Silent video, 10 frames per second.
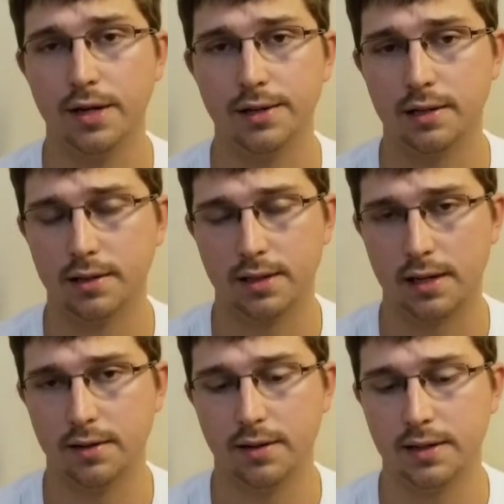in the center
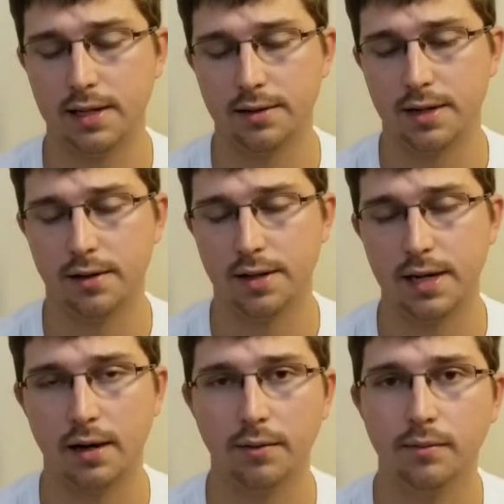of the
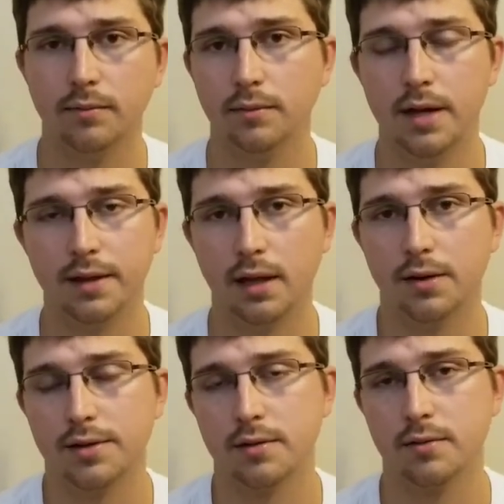town. Nothing
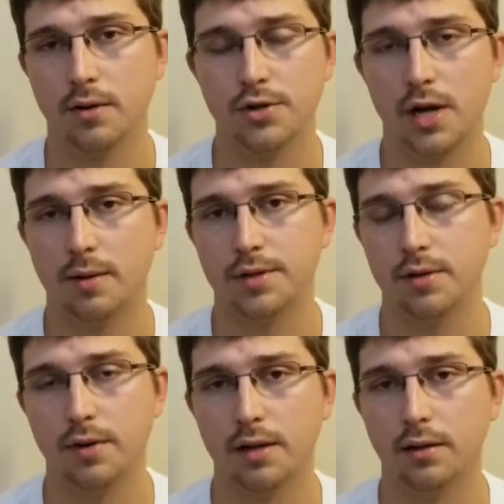else. No shops. No
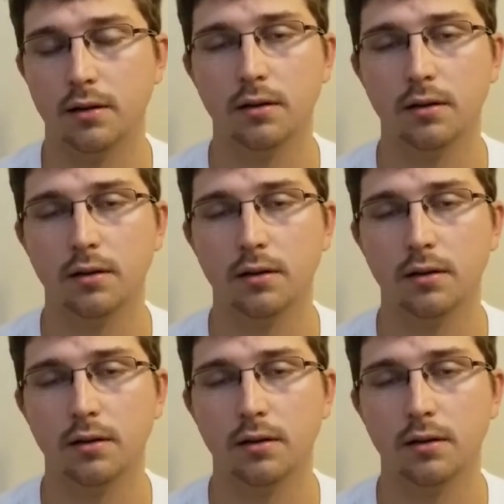nothing.